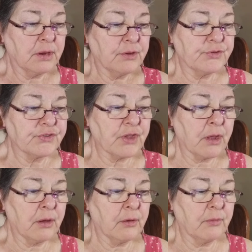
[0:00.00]

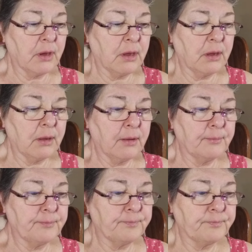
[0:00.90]

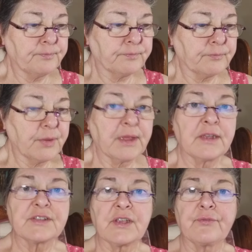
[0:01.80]
So
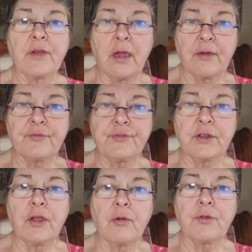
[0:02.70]
because of
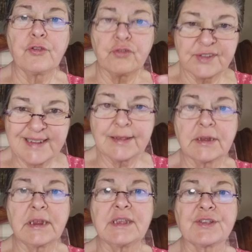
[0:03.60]

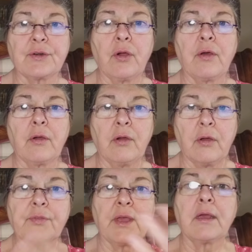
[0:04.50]
utilities and
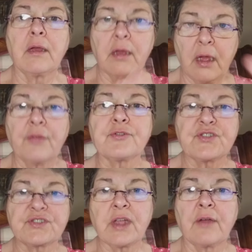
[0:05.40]
all that other
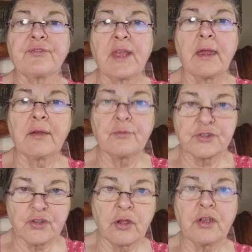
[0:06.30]
stuff that
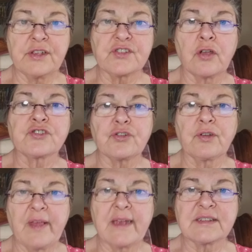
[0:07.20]
is also
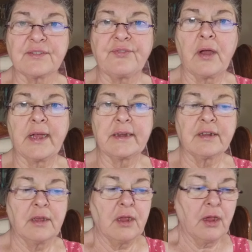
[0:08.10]
classified
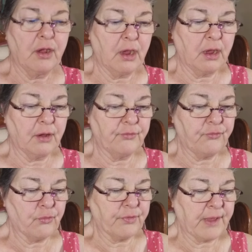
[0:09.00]

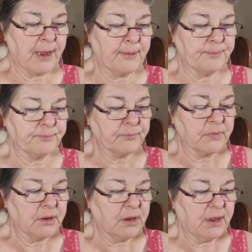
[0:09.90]
for that.
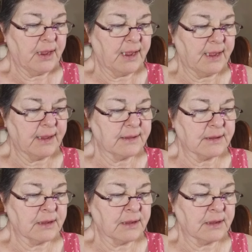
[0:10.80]
And